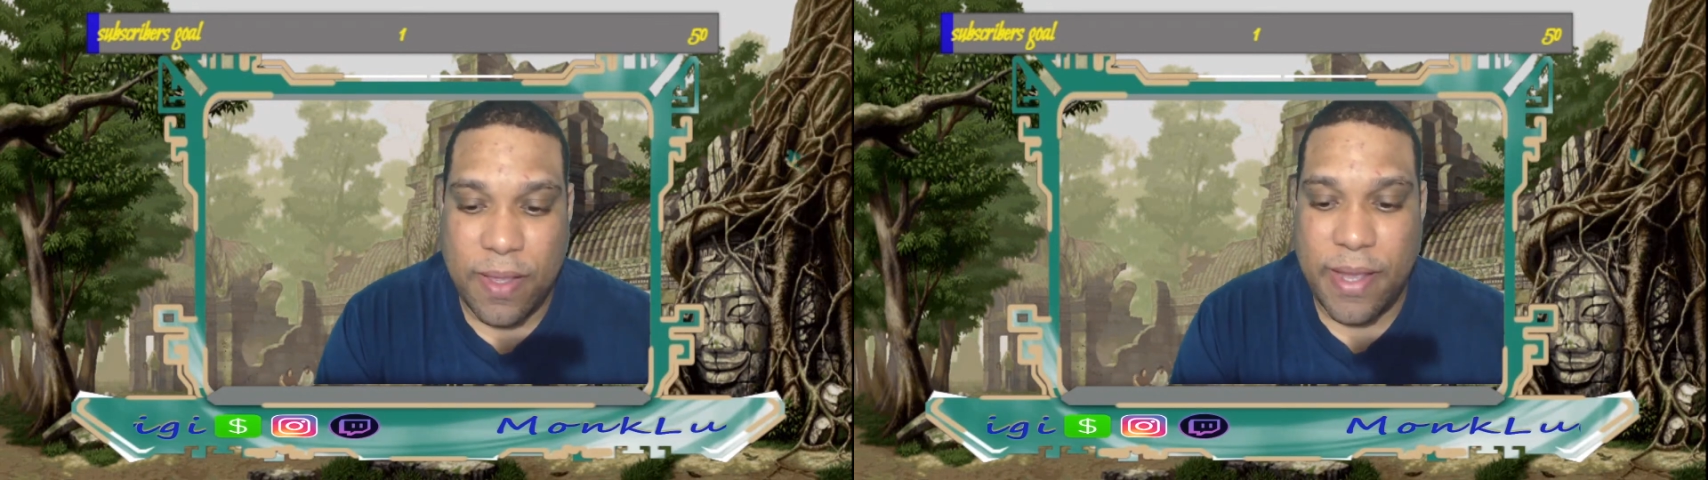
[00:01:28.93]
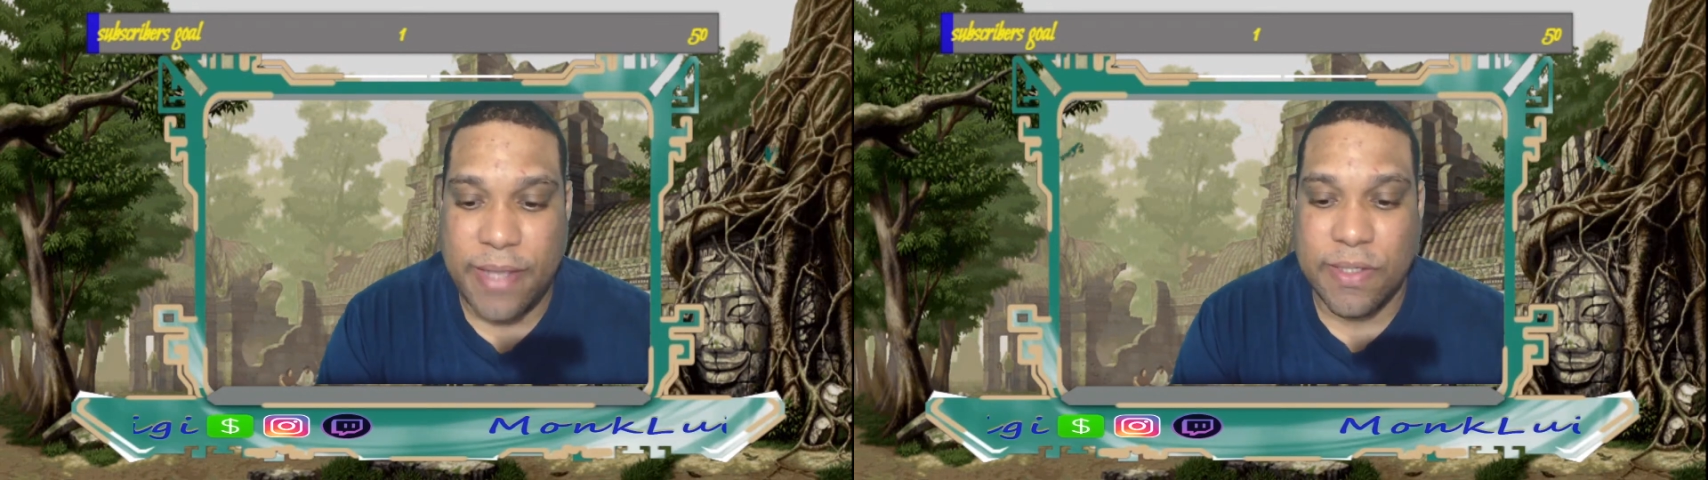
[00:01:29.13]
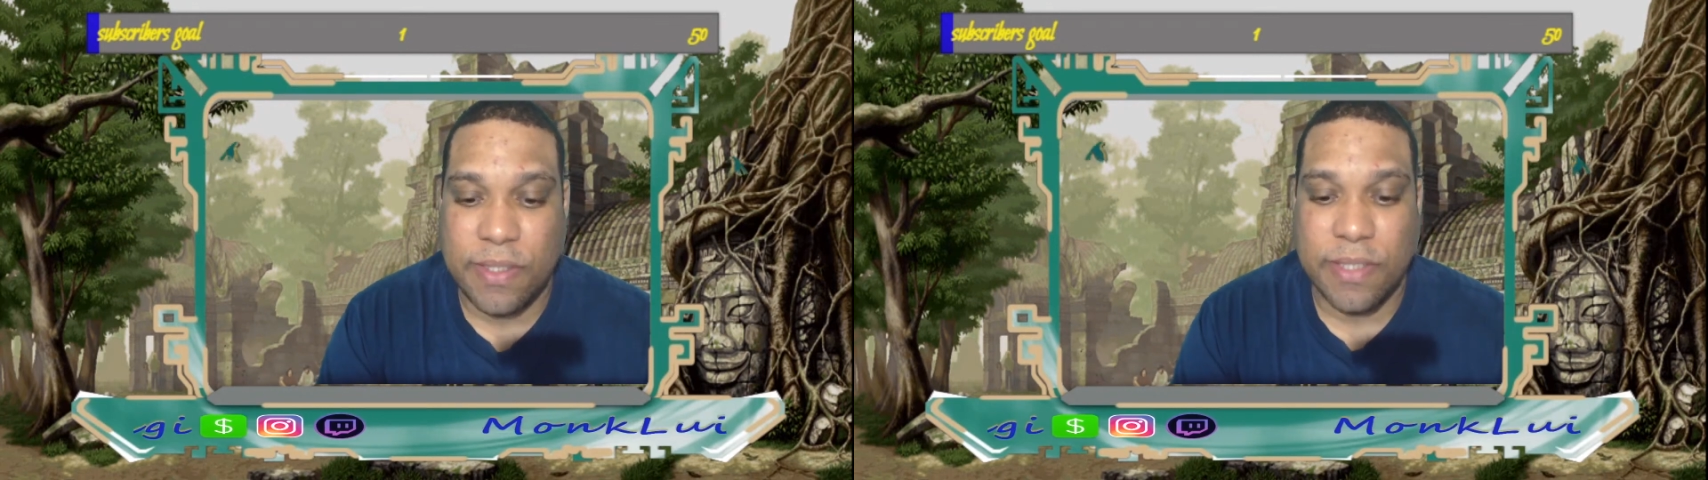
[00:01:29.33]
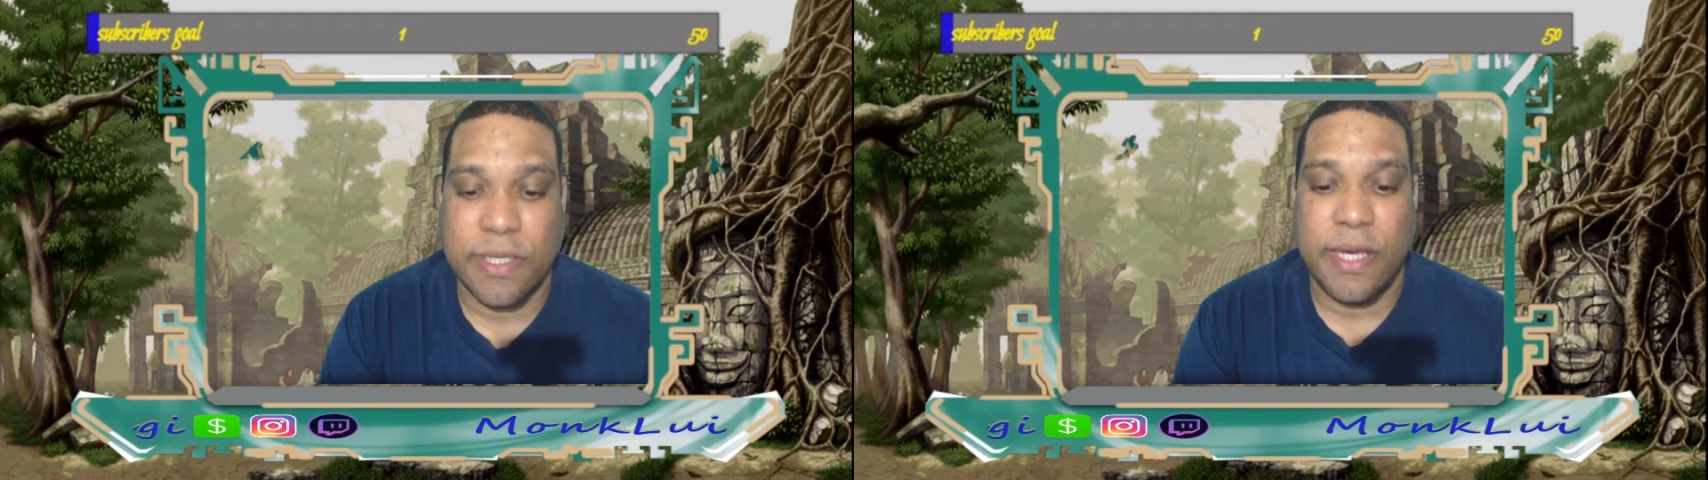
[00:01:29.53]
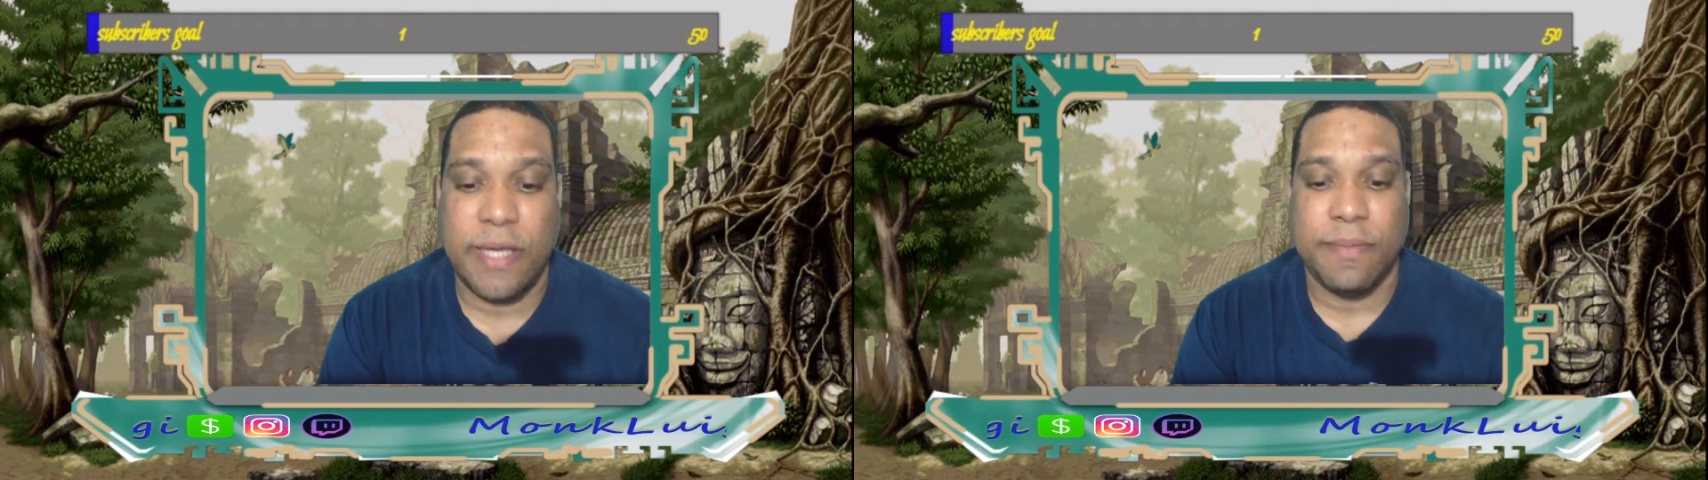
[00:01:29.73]
Alright, so it looks
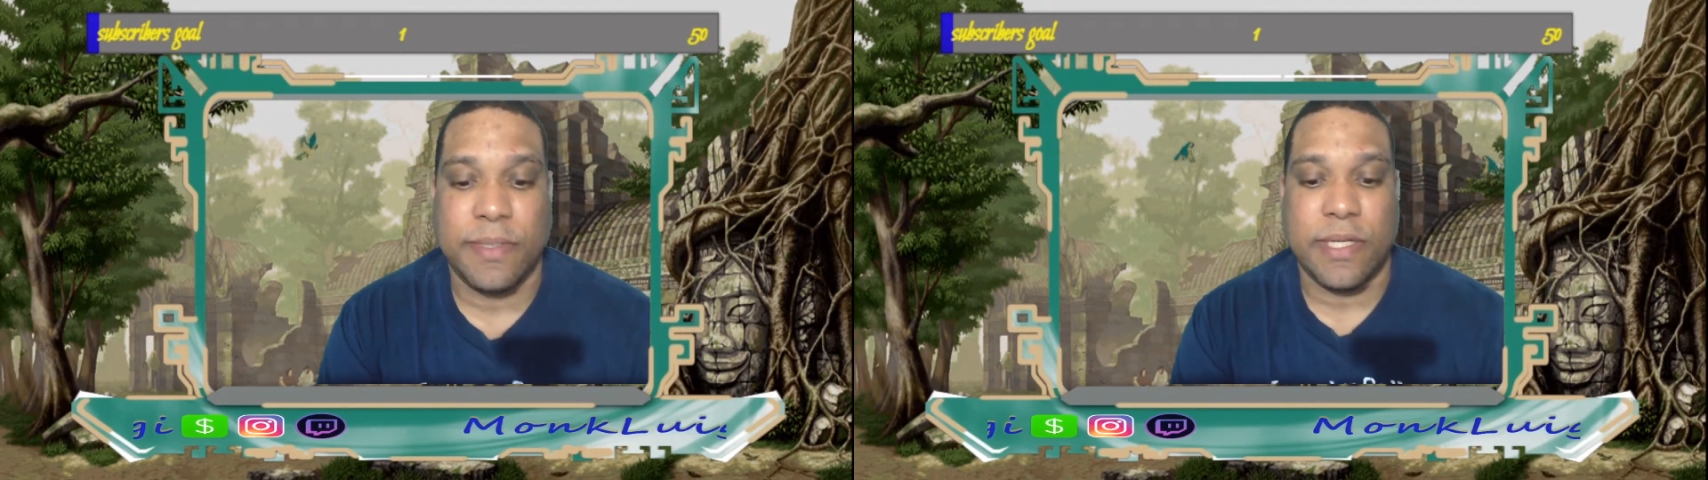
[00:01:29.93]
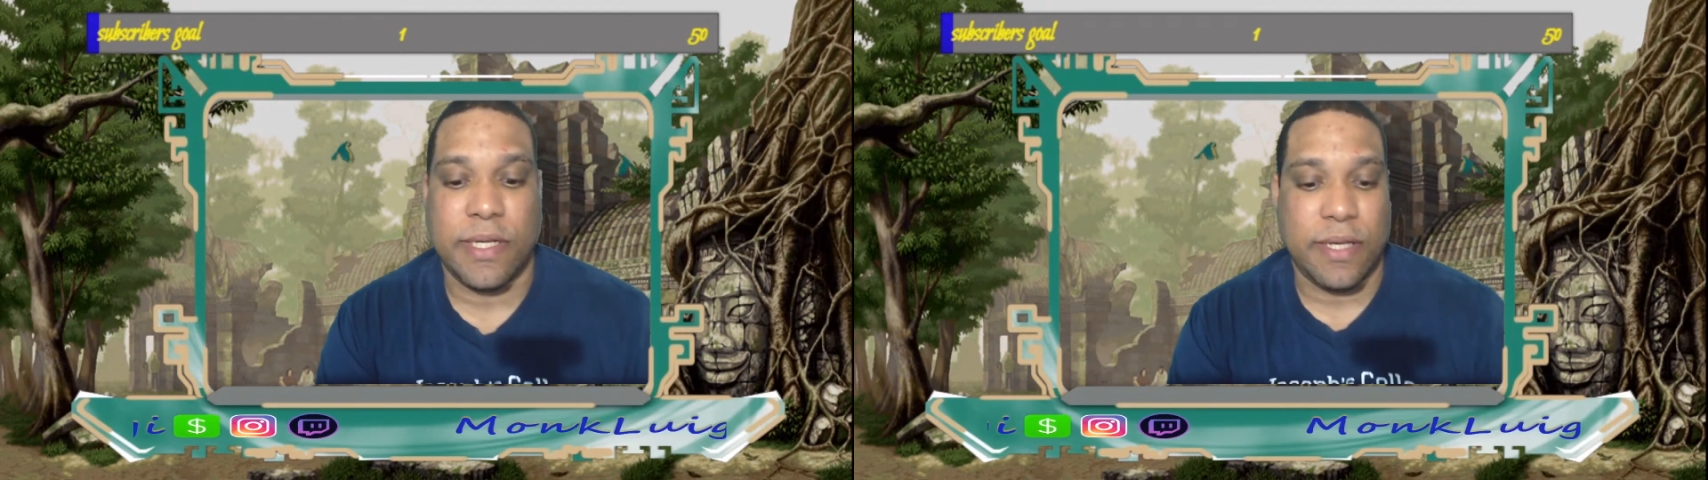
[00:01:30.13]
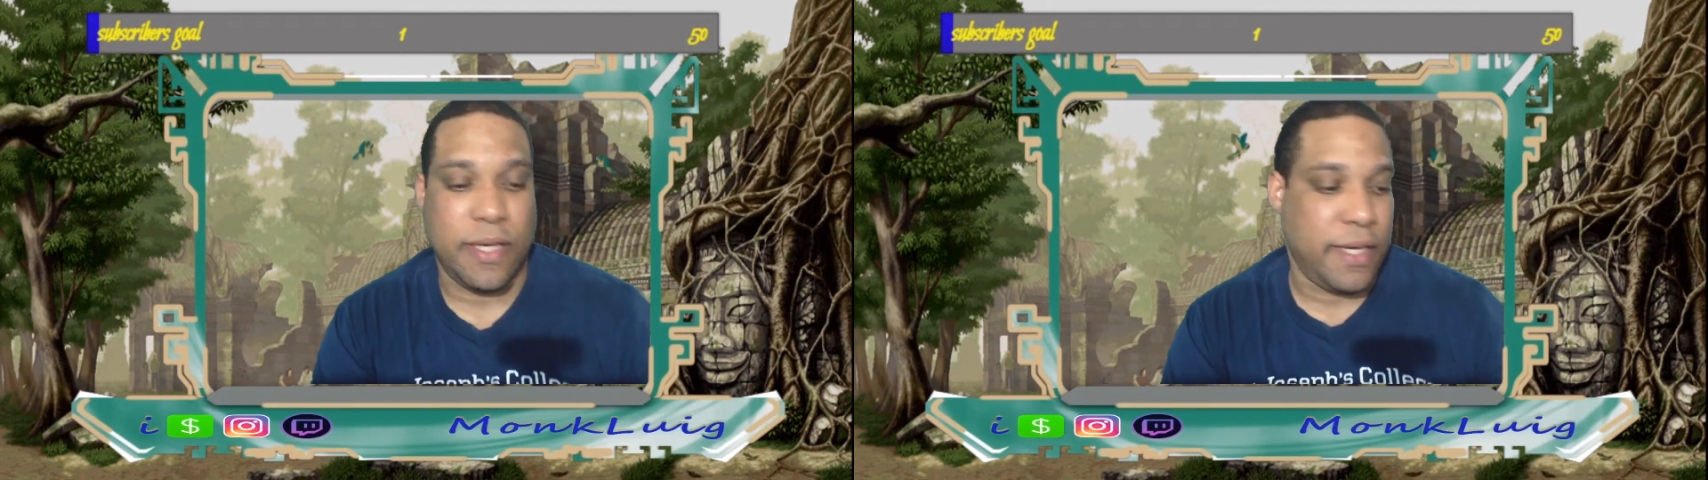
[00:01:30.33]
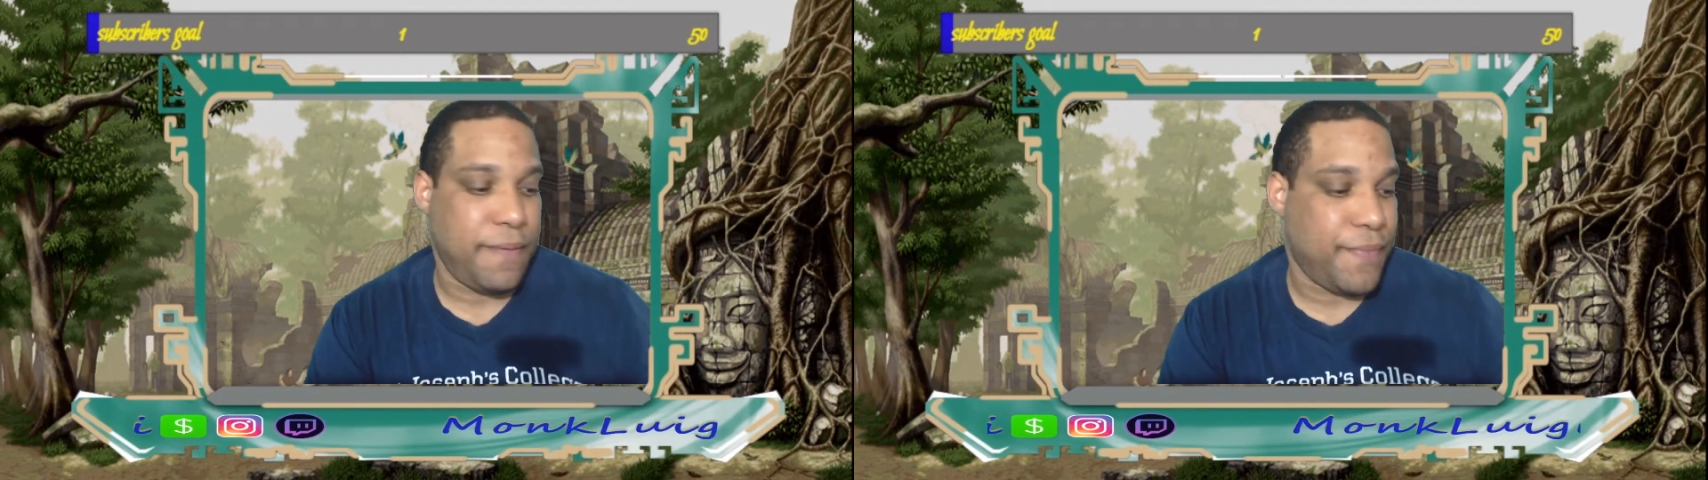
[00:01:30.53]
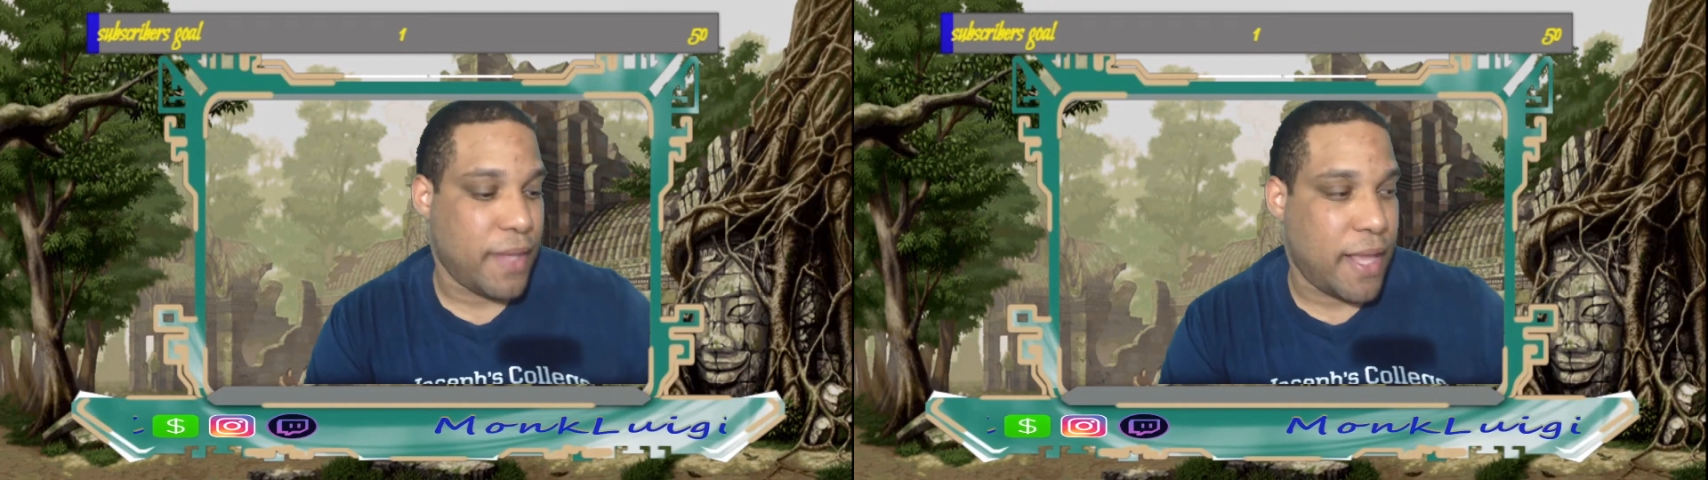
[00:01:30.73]
good. It's looking good.